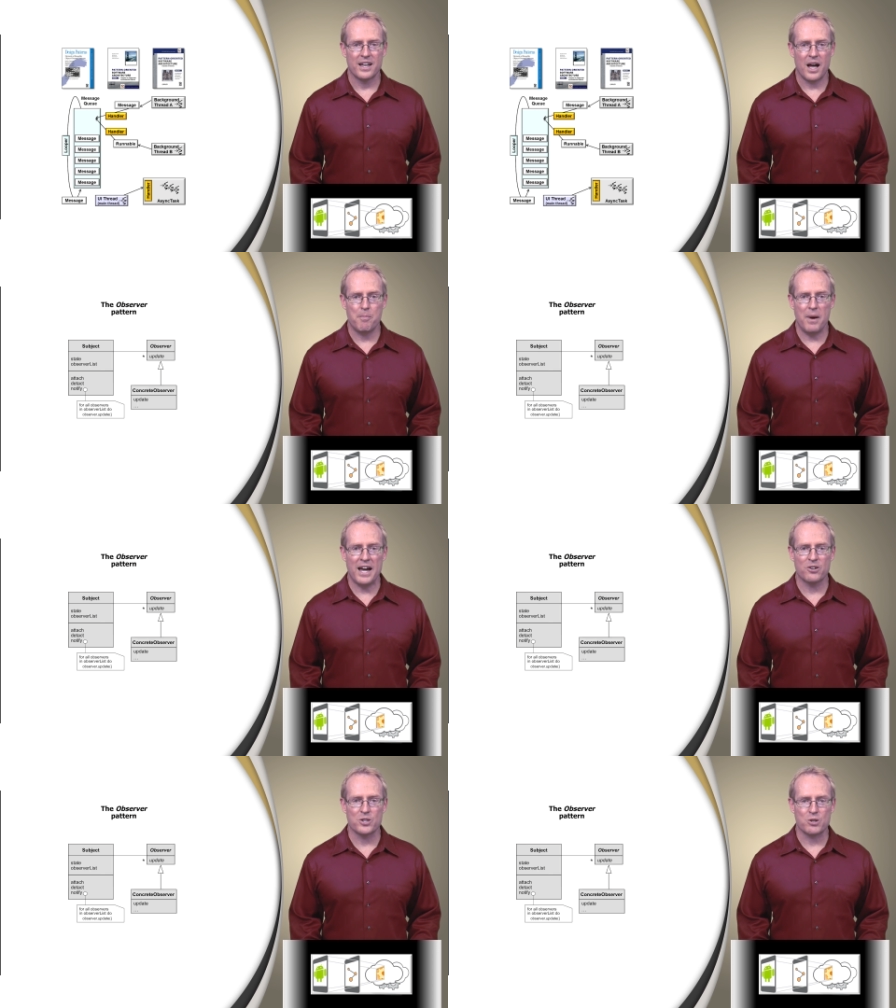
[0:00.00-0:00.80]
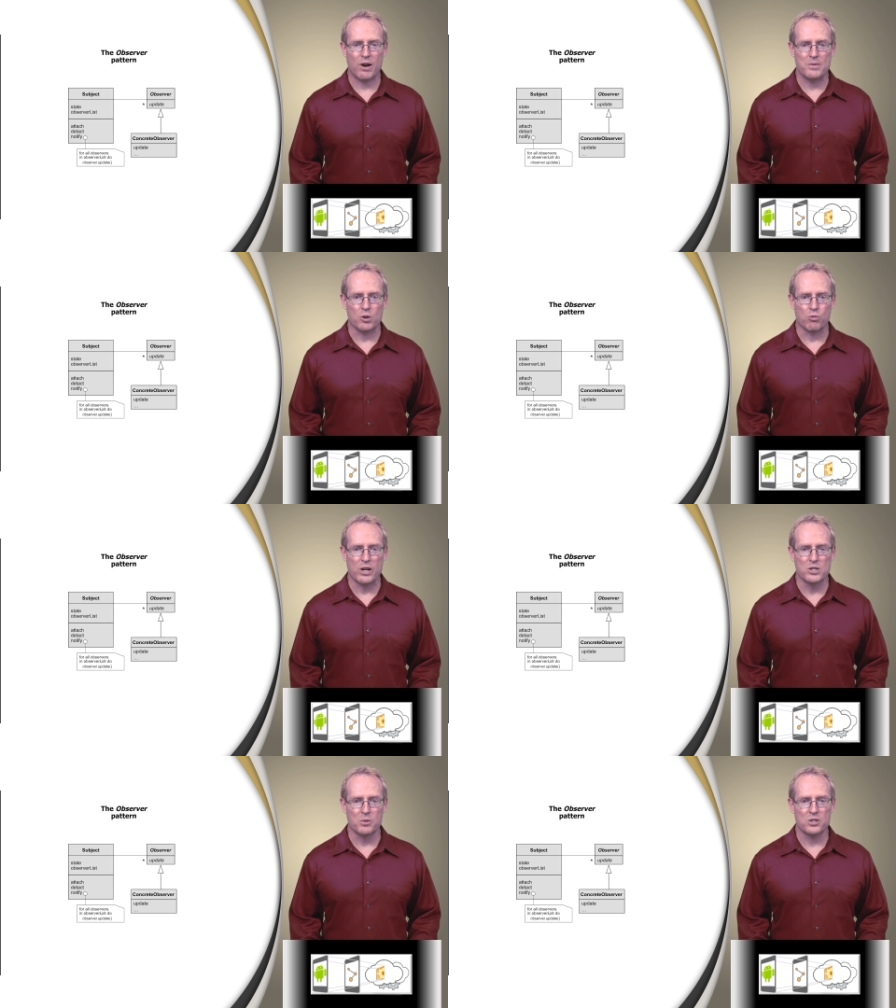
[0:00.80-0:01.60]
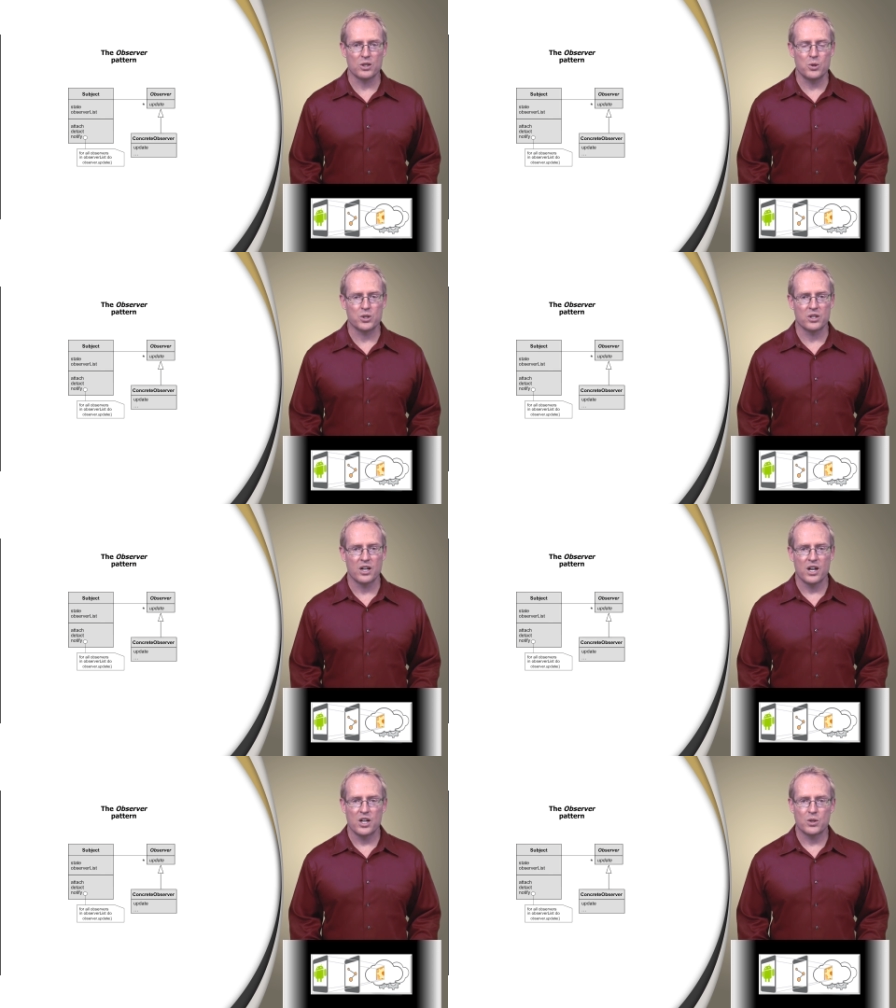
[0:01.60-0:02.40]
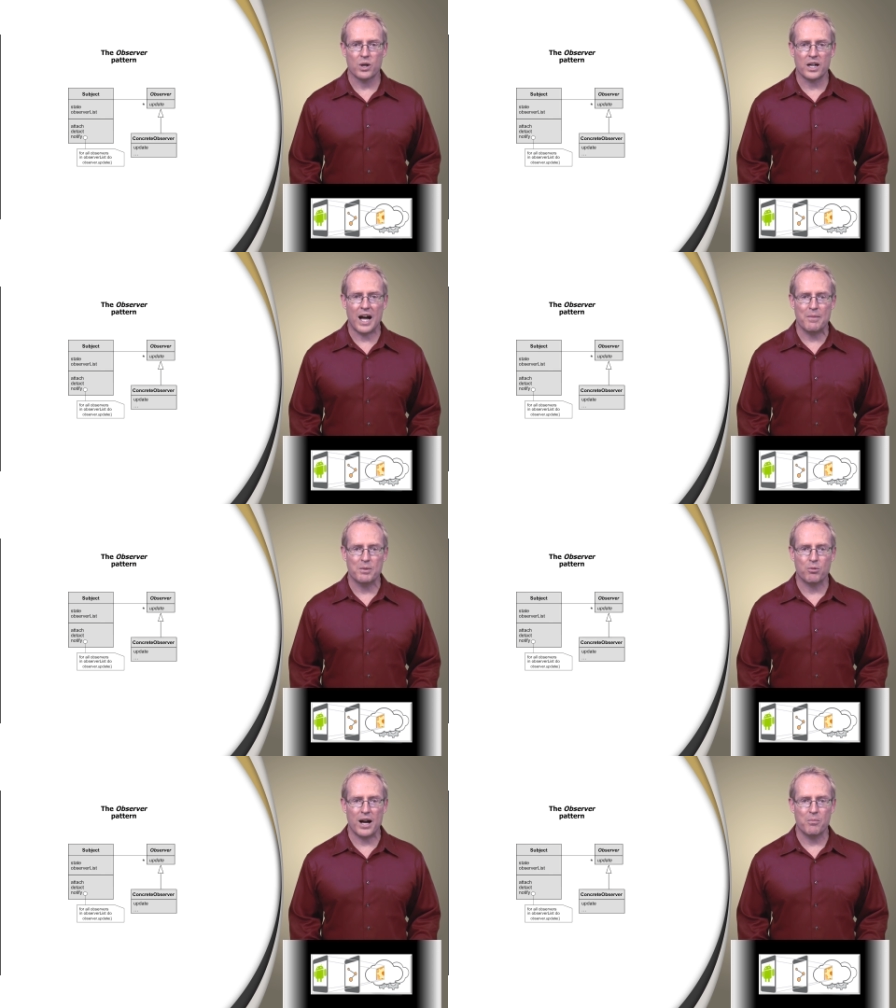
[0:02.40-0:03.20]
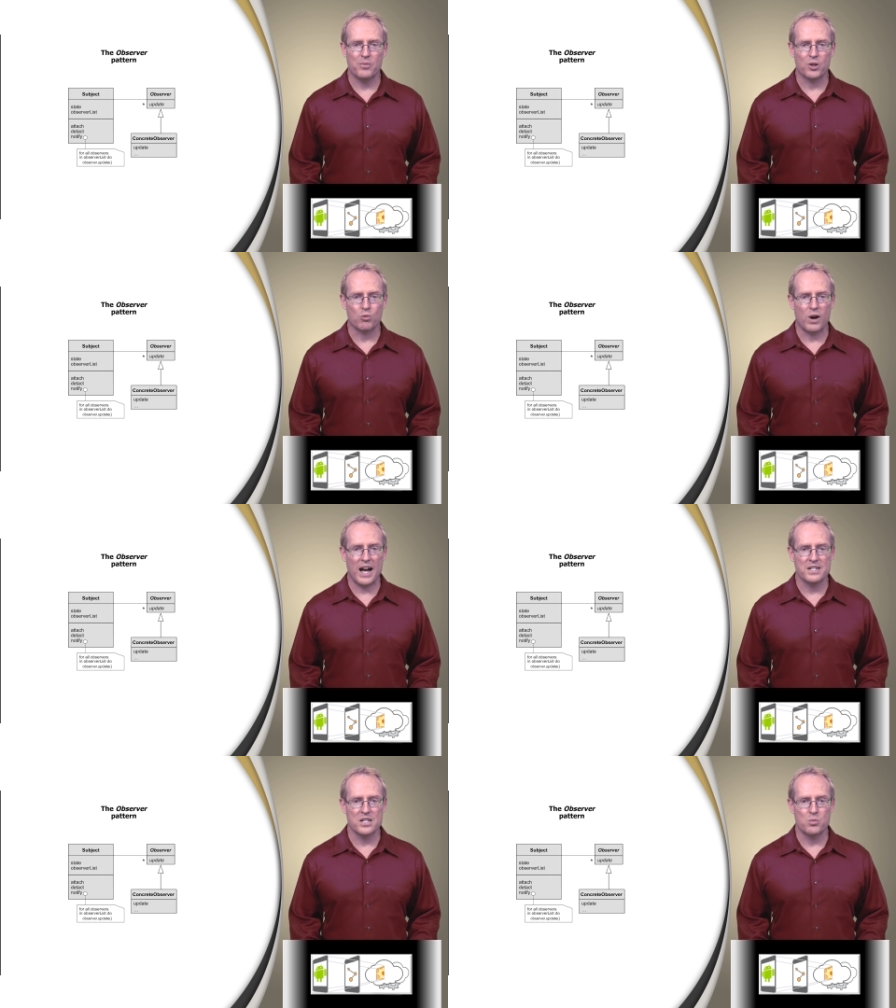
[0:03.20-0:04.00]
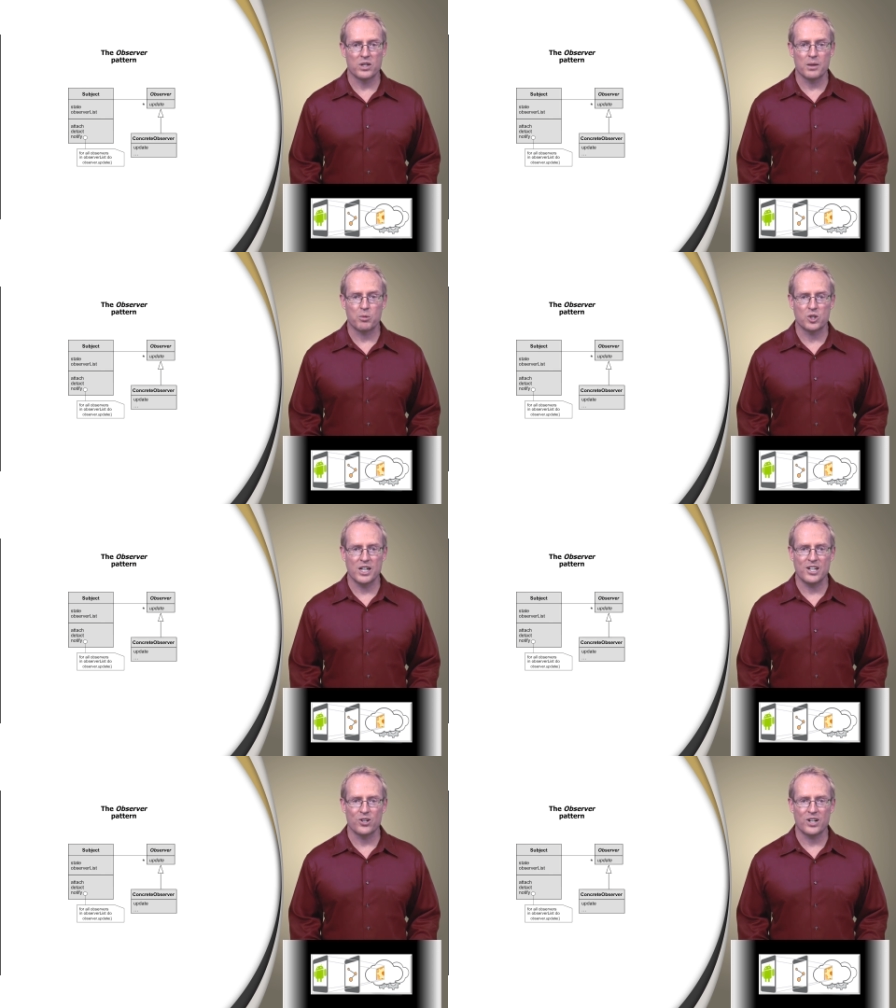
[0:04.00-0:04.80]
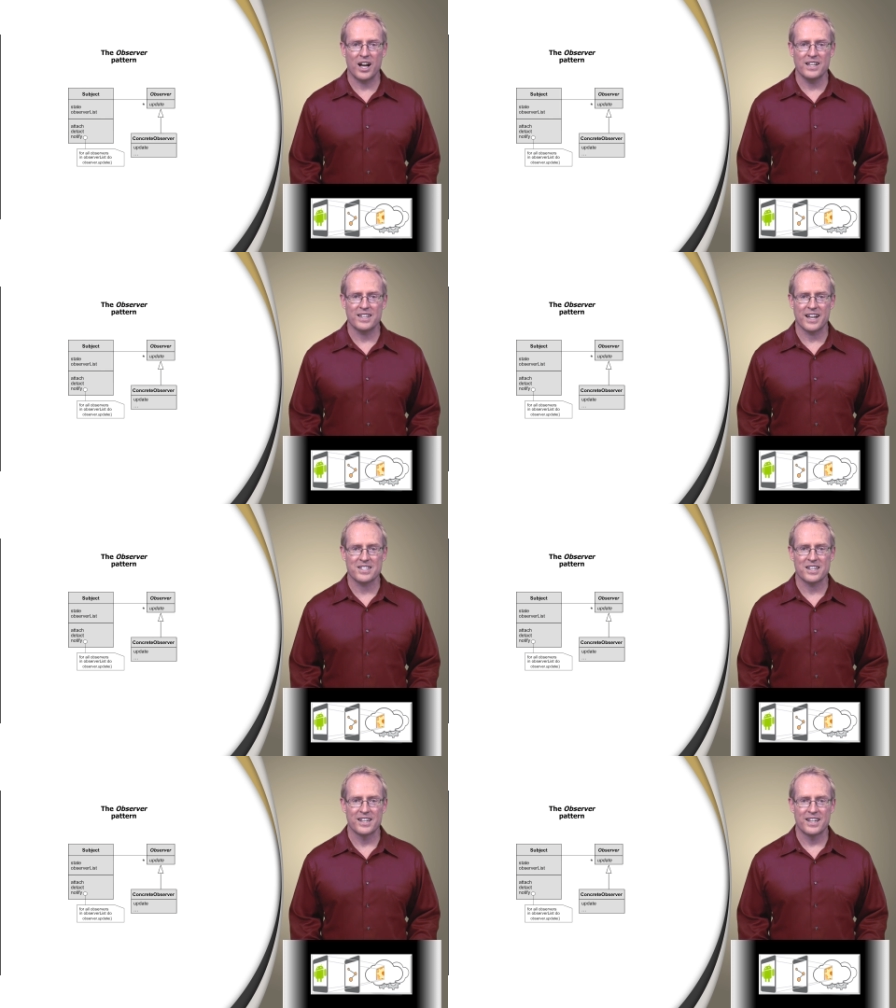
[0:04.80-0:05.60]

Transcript: A pattern describes a reusable solution to a common problem that arises within a particular context,